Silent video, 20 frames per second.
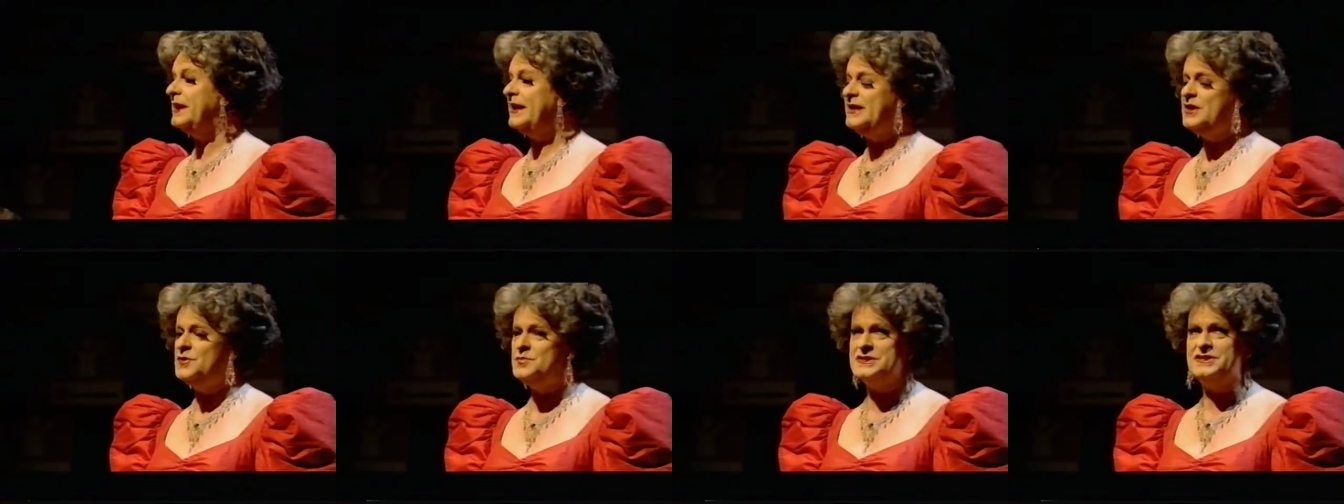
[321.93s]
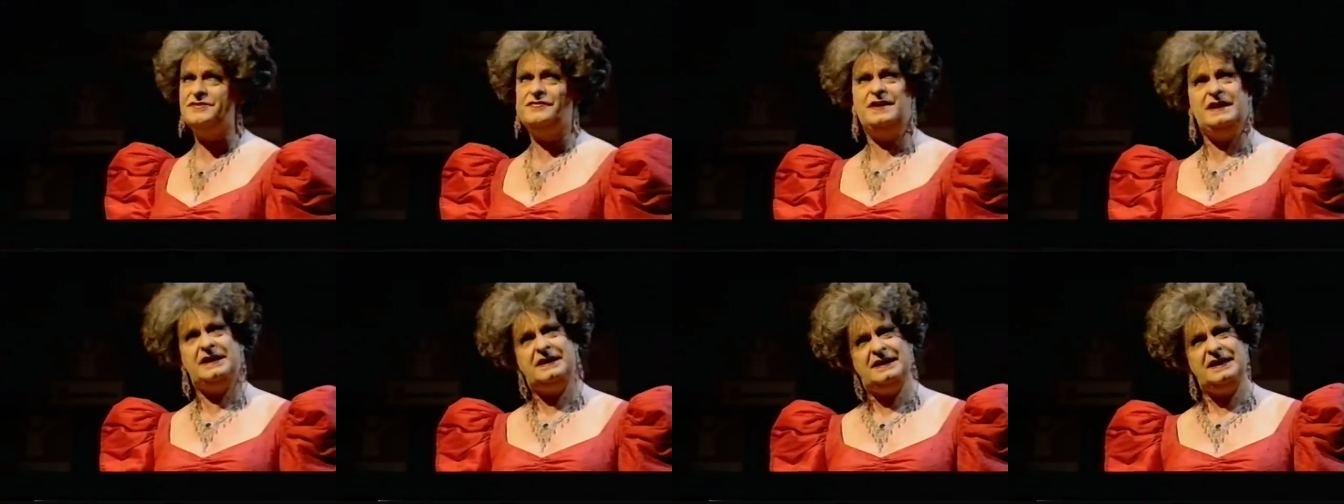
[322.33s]
and it was a
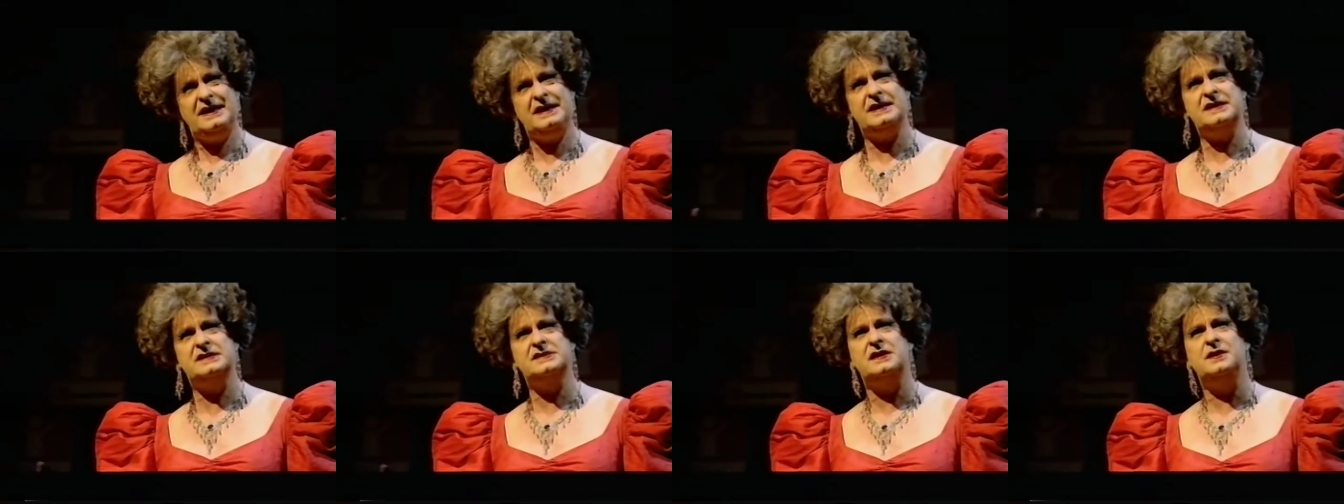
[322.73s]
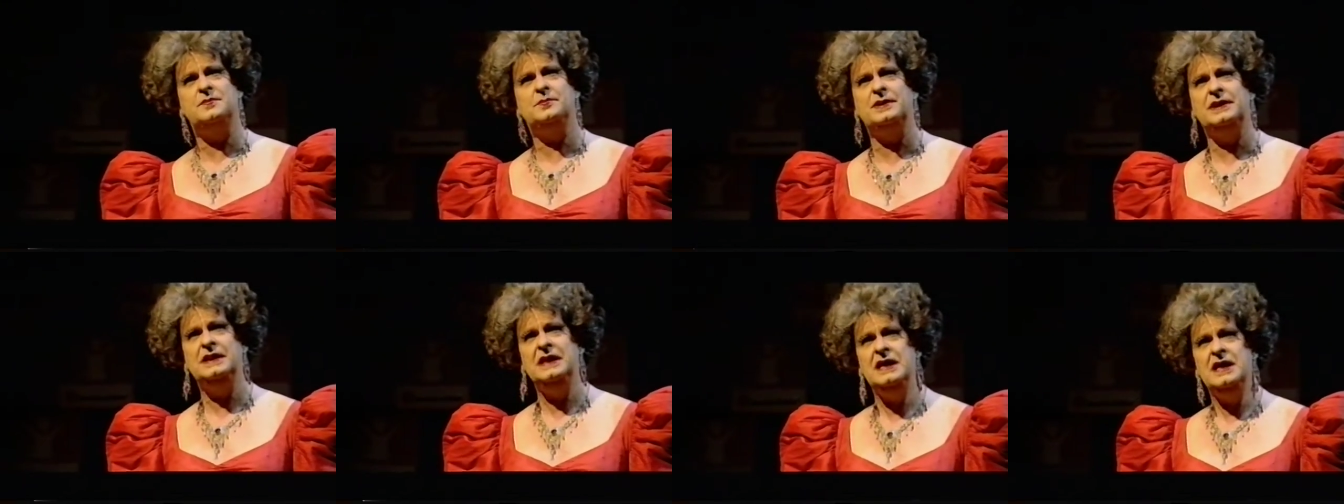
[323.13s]
very clear
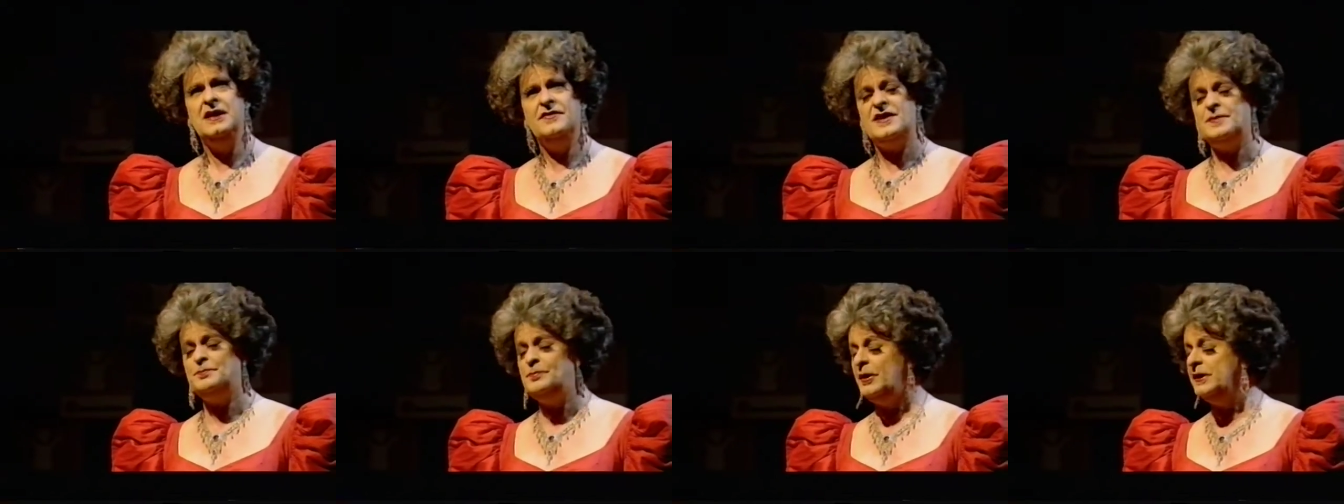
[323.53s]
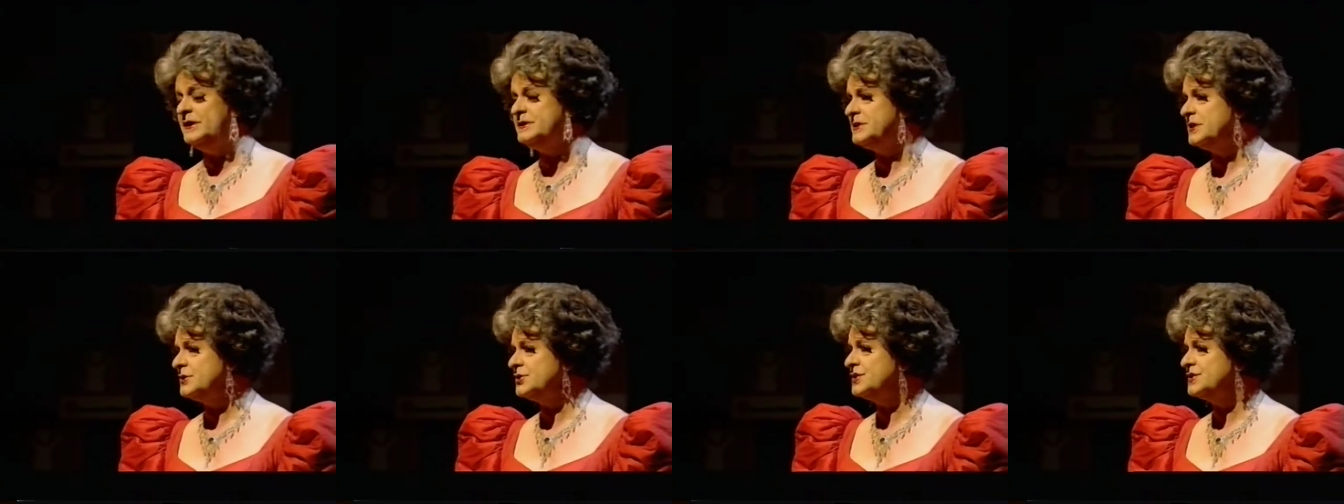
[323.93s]
example that
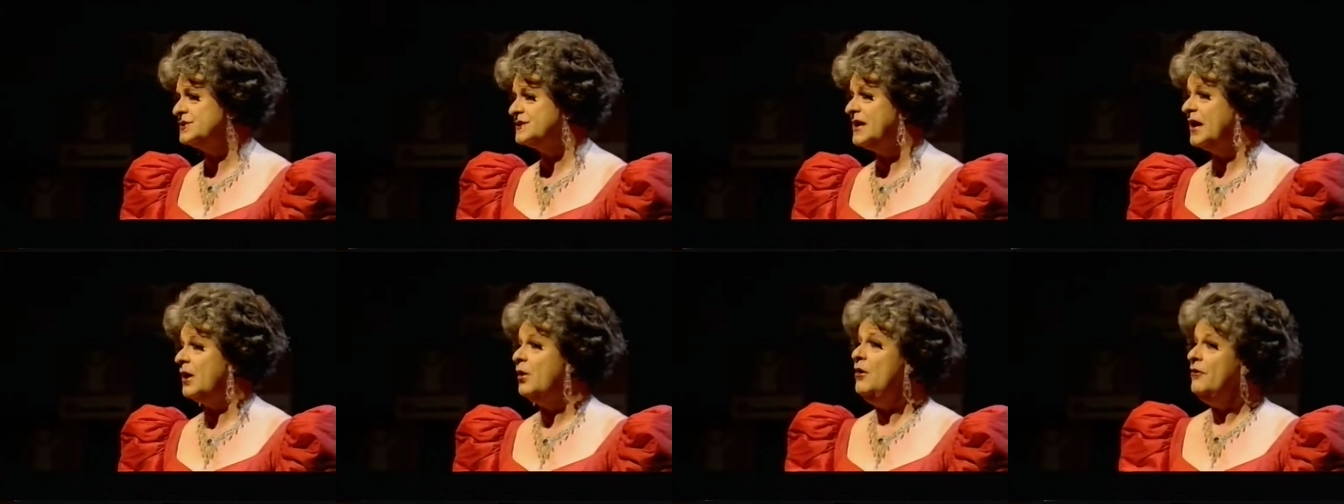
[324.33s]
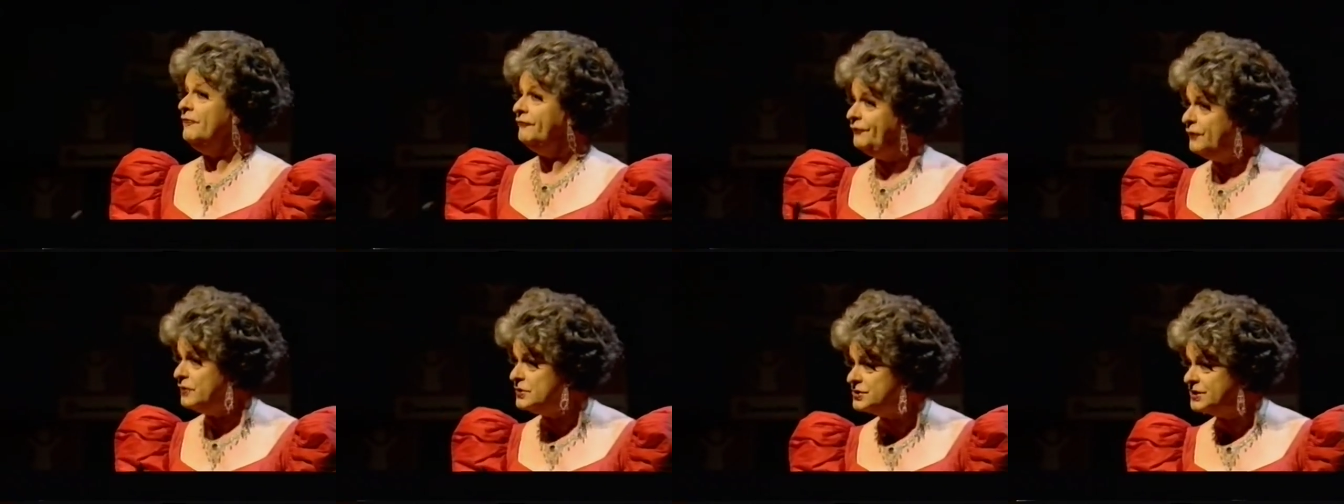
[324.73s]
politicians now
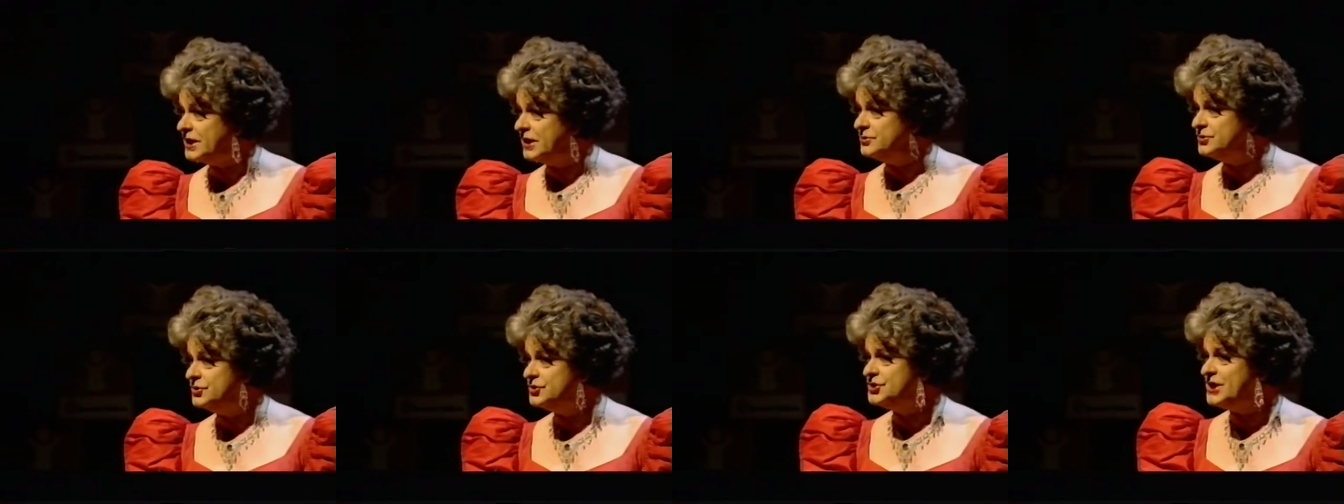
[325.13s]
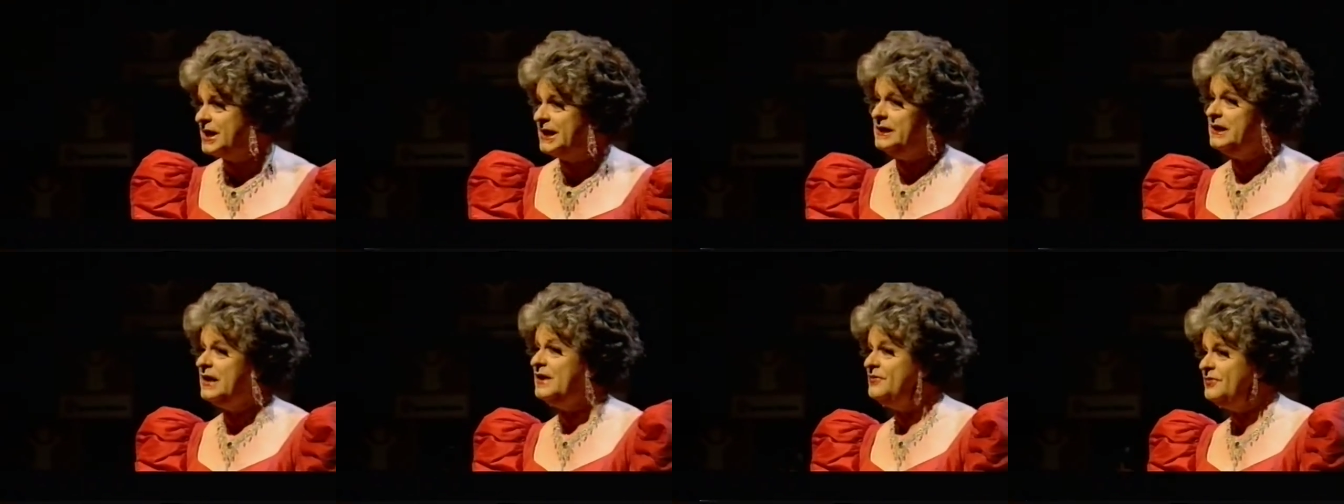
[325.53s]
first go to
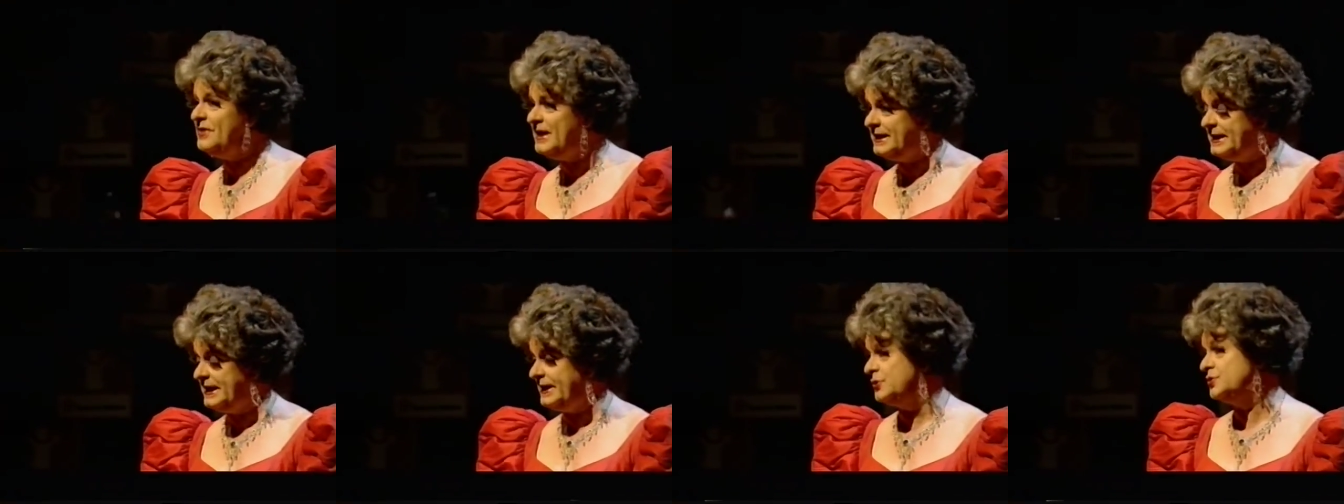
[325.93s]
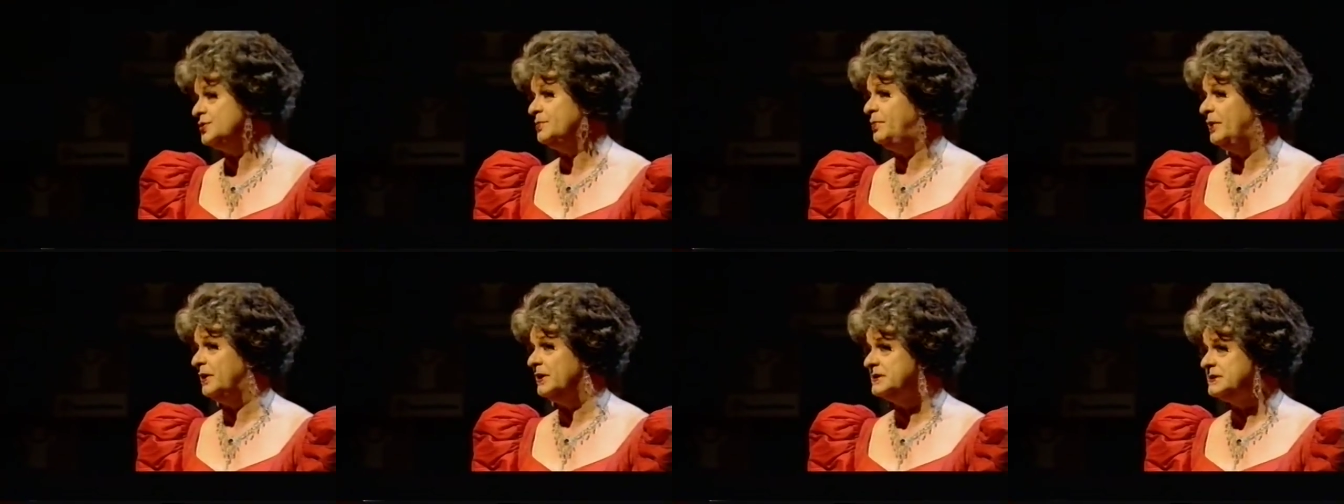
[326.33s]
jail and then into
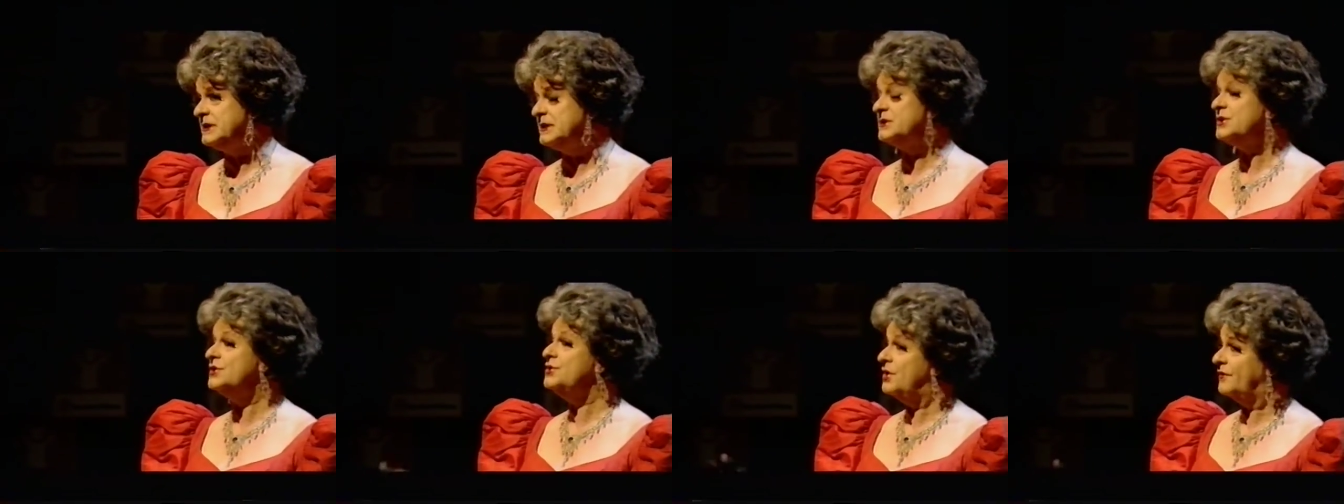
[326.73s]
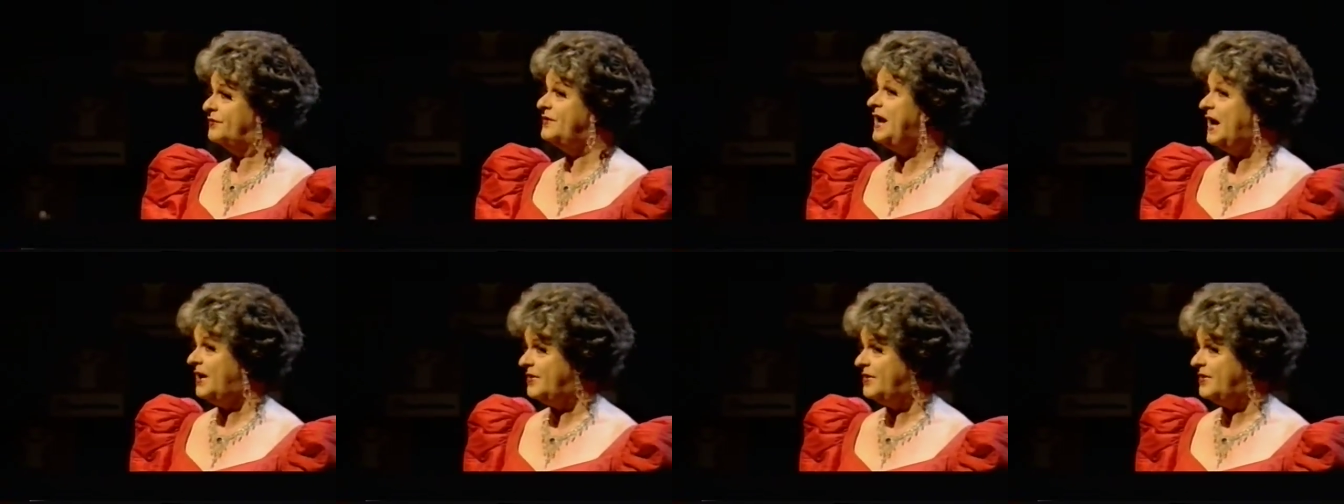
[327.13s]
politics and not the